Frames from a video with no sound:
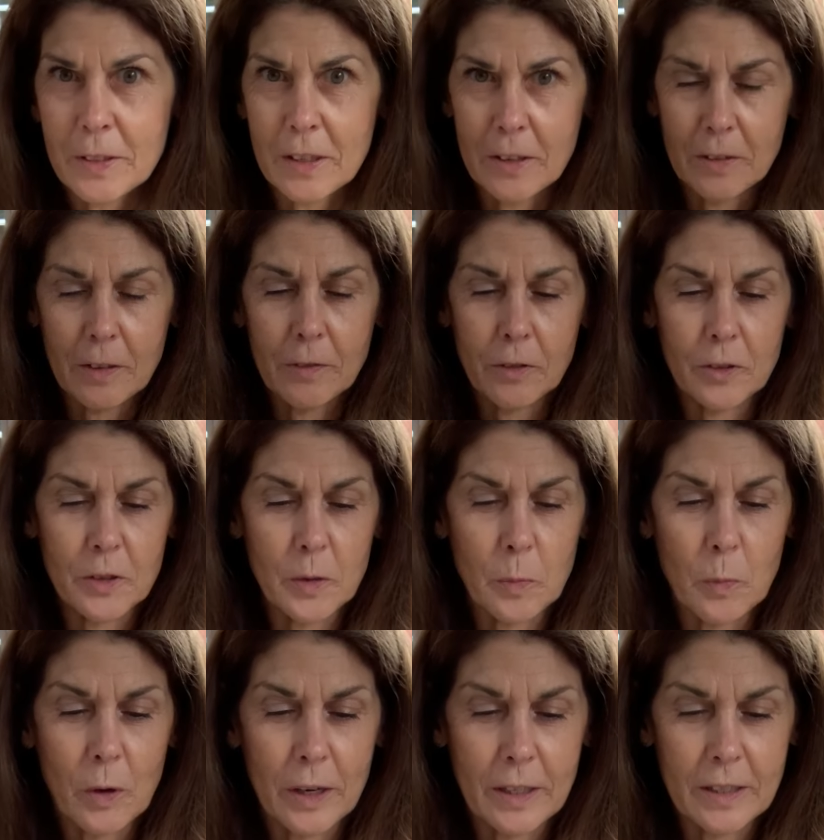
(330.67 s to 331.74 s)
So I've got
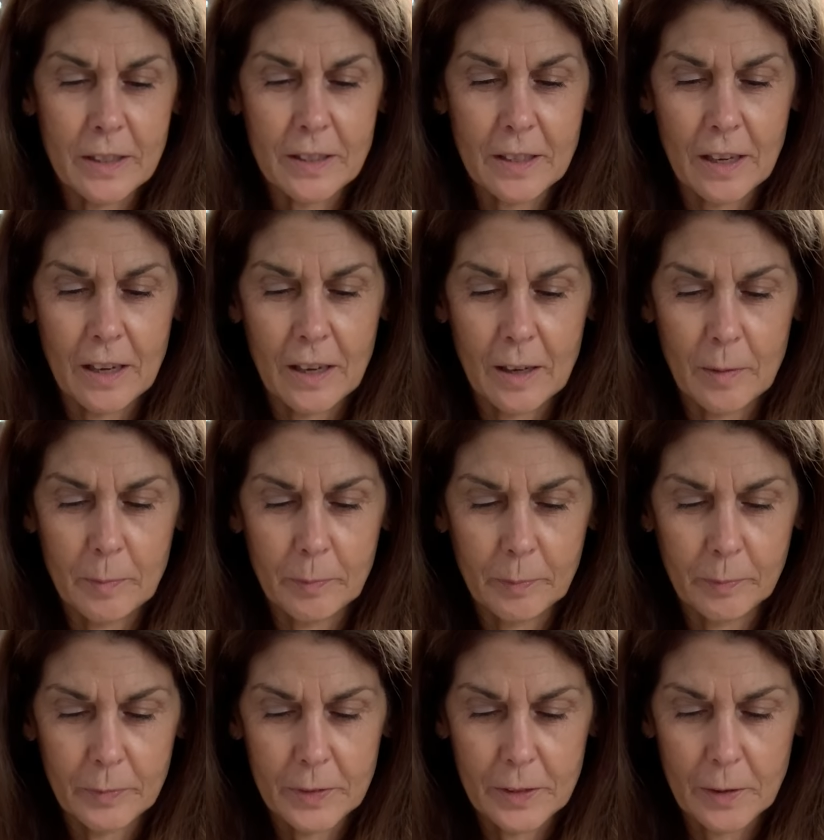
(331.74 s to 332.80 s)
some white
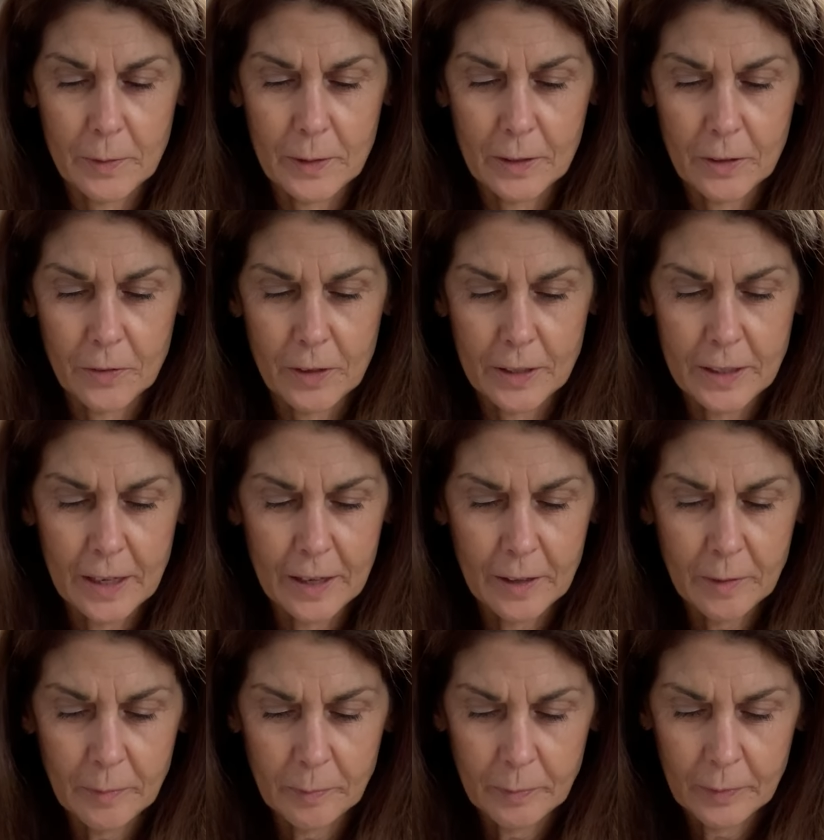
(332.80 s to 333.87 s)
sewing thread here.